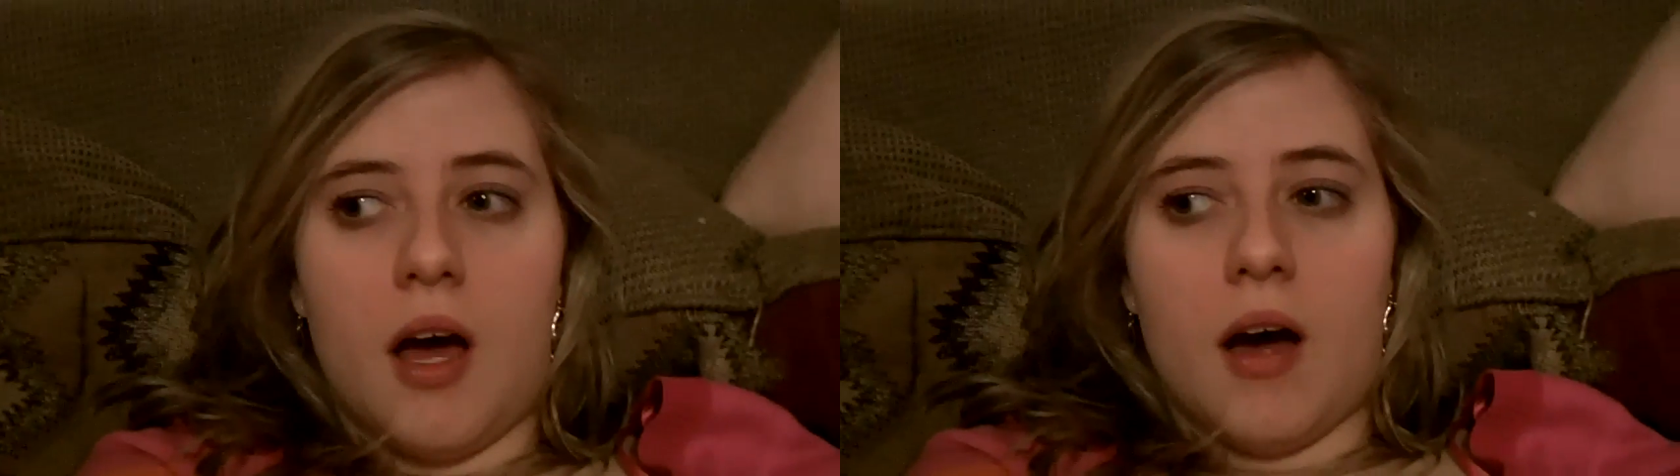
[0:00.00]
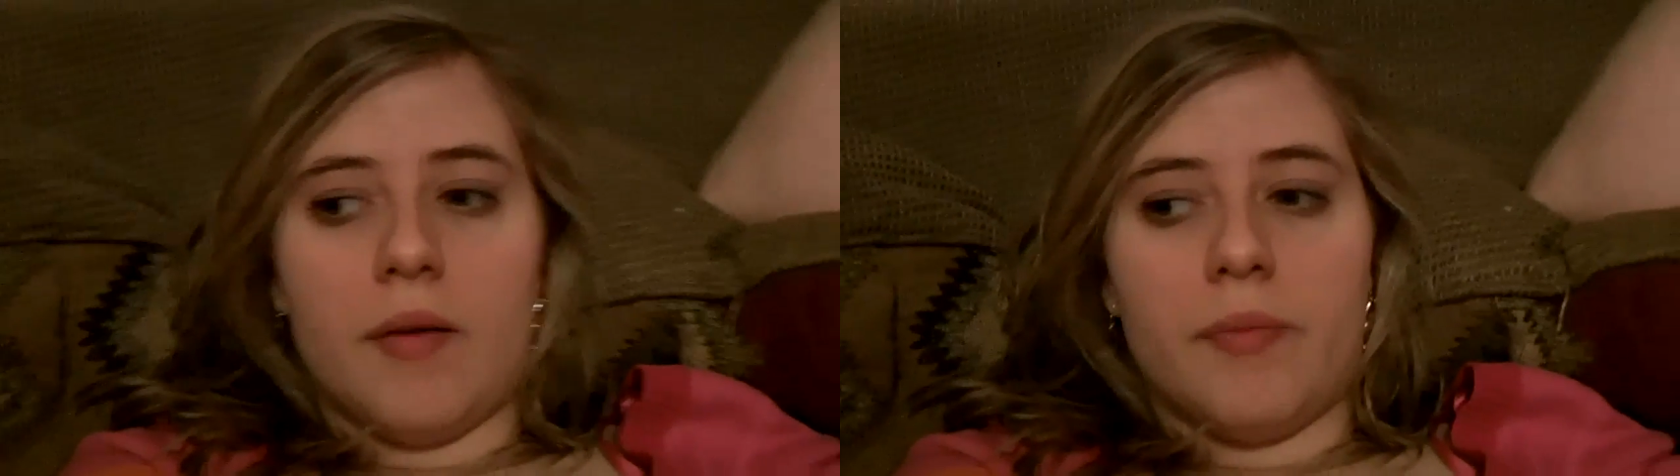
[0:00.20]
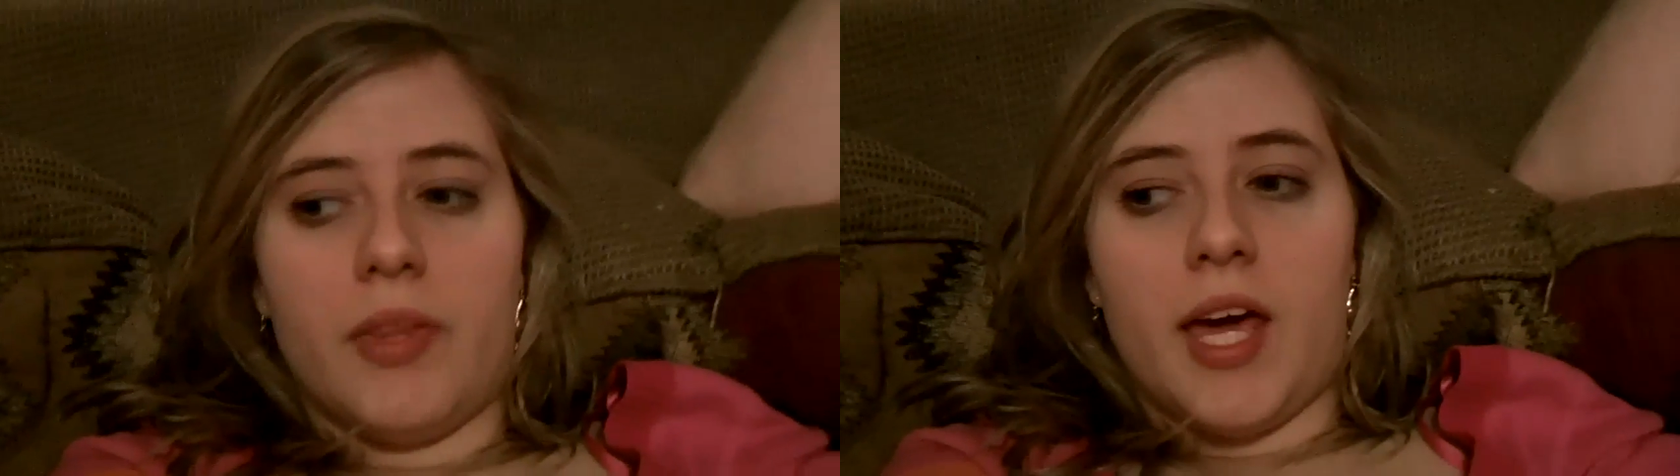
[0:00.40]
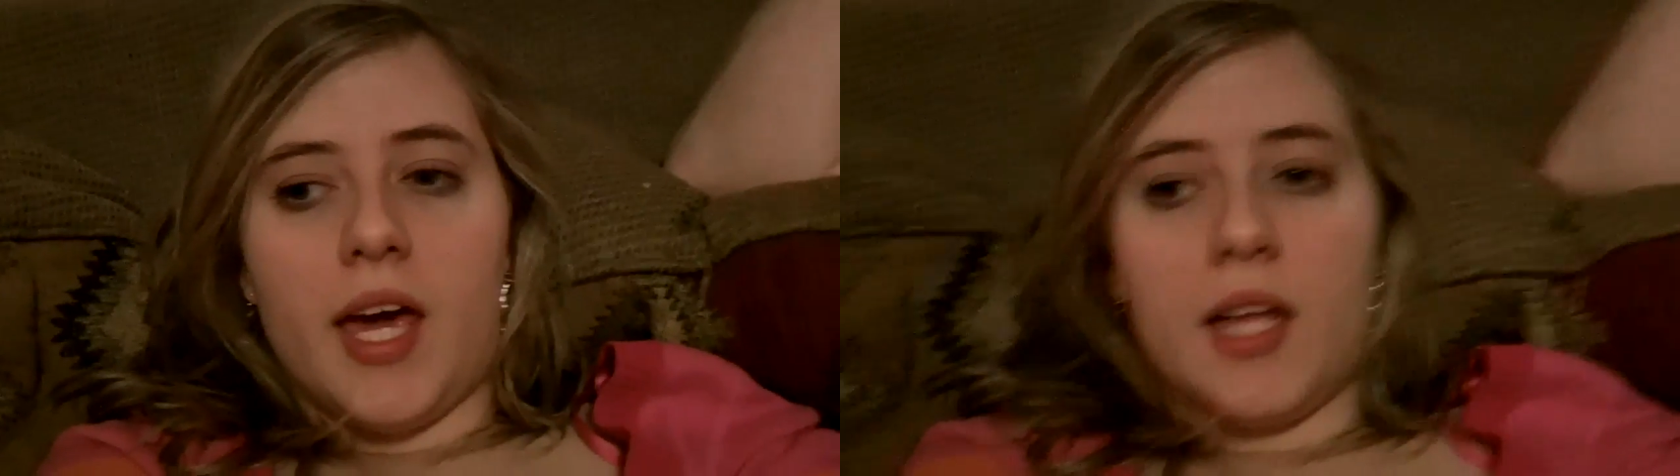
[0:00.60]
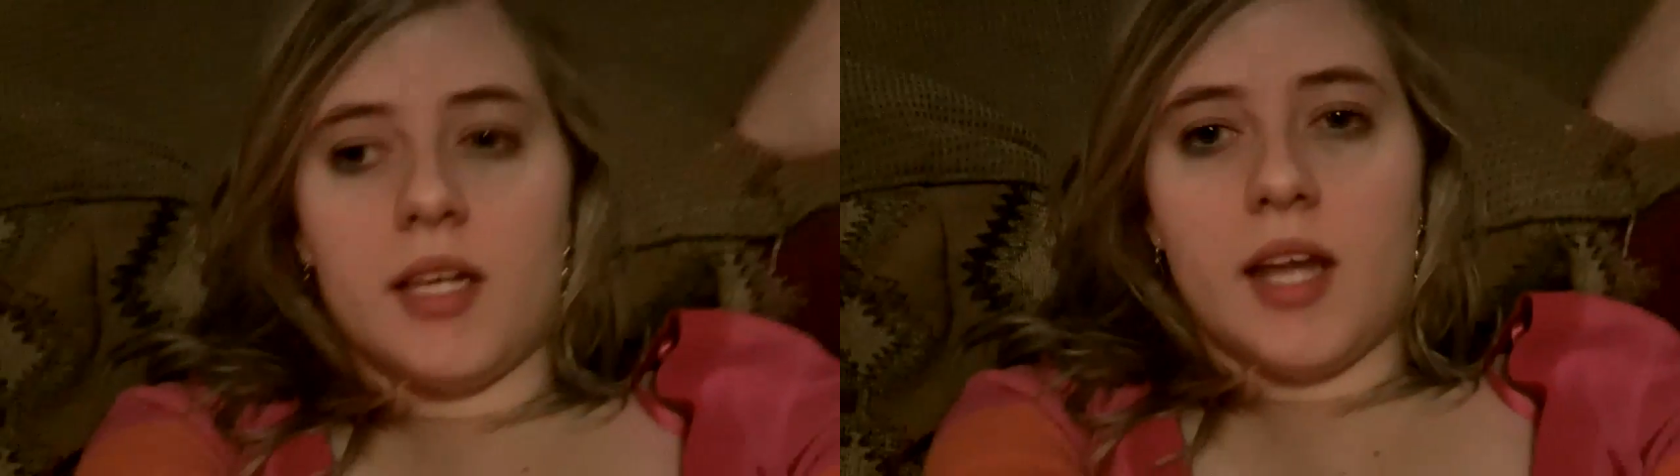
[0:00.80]
um
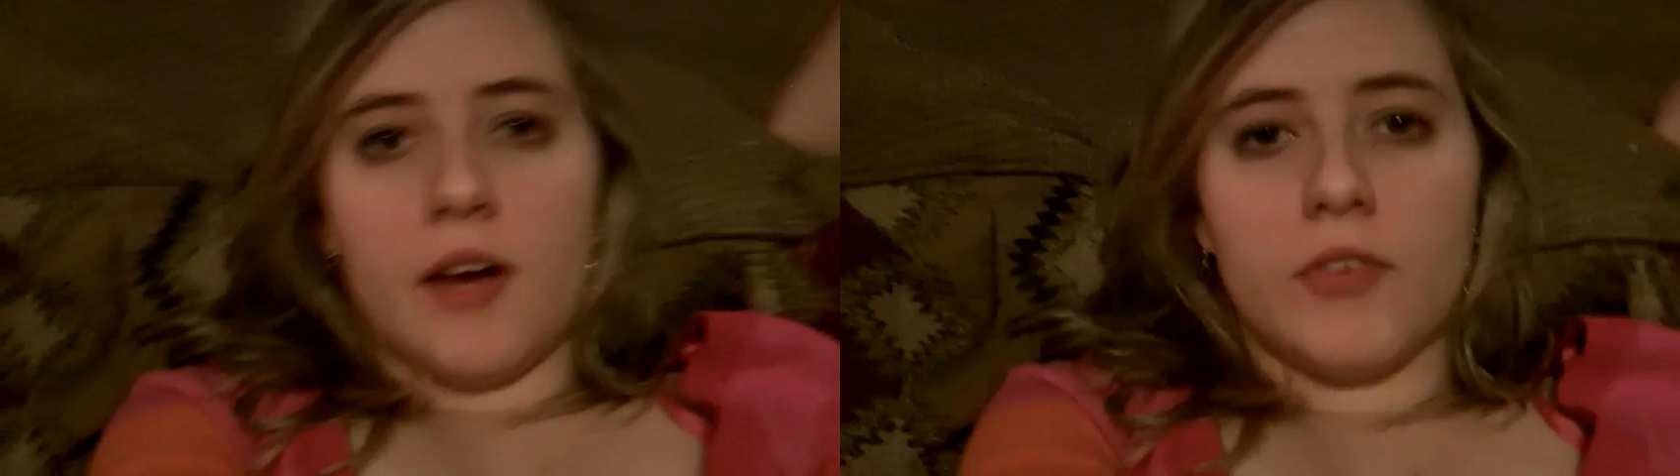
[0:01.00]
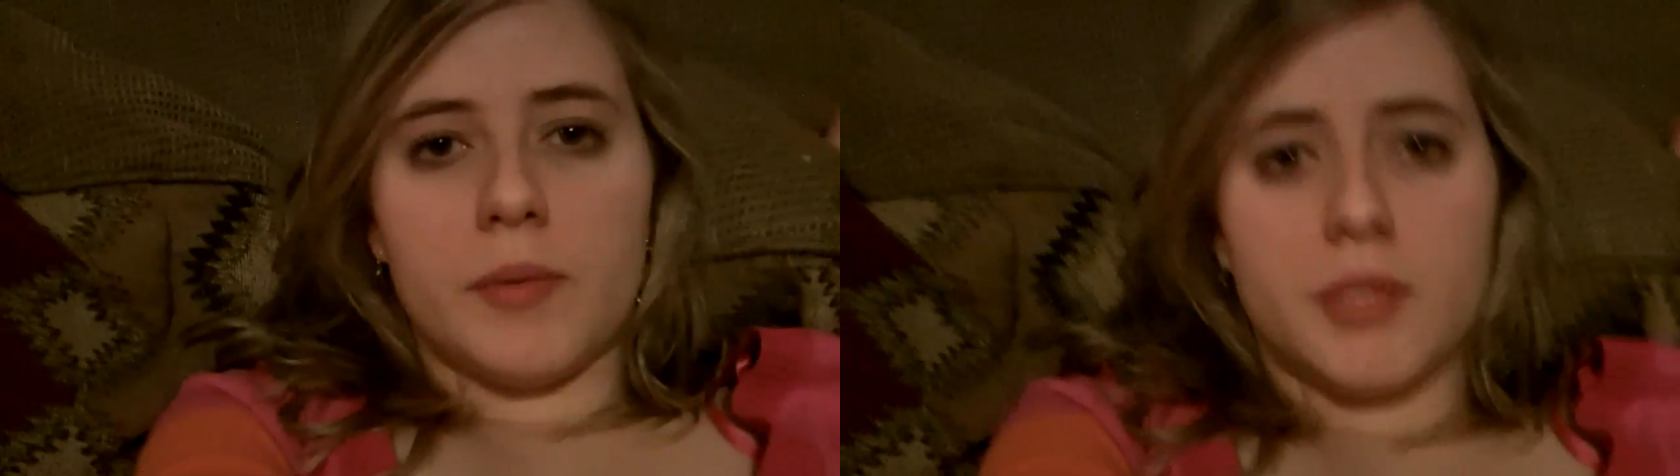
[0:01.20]
they didn't have very